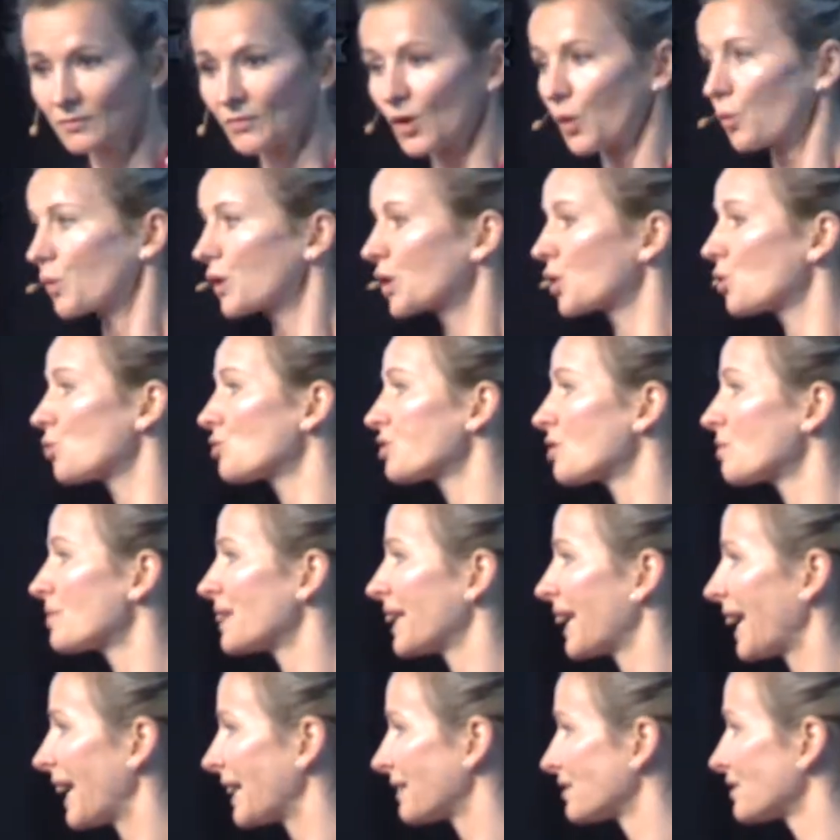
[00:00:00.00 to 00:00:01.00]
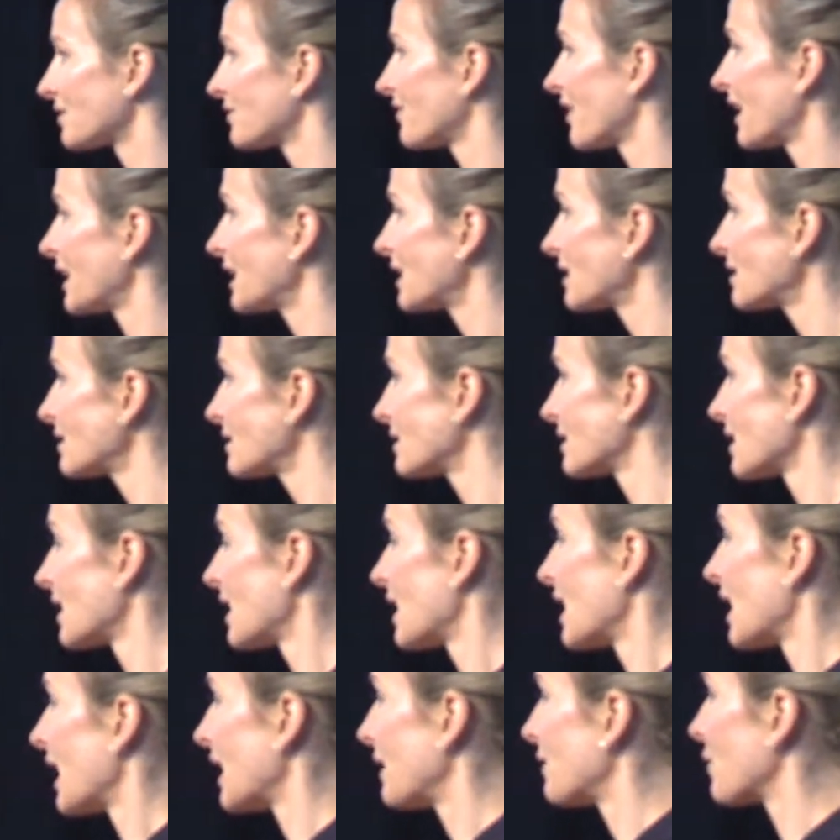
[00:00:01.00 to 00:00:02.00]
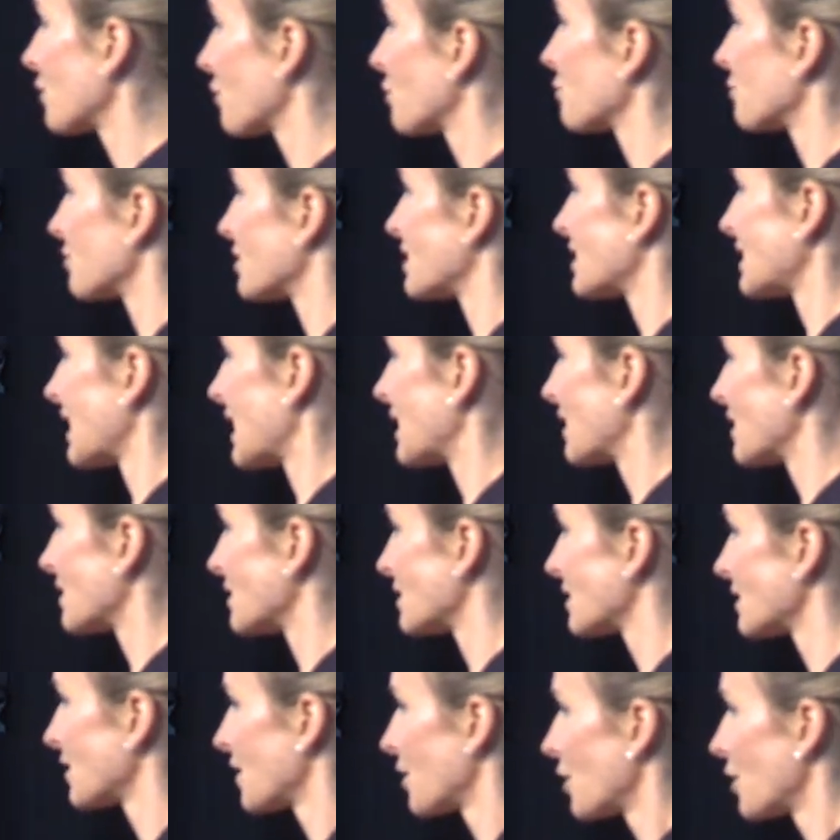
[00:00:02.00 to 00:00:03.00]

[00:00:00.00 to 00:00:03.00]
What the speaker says: We call them the activators and the crusaders.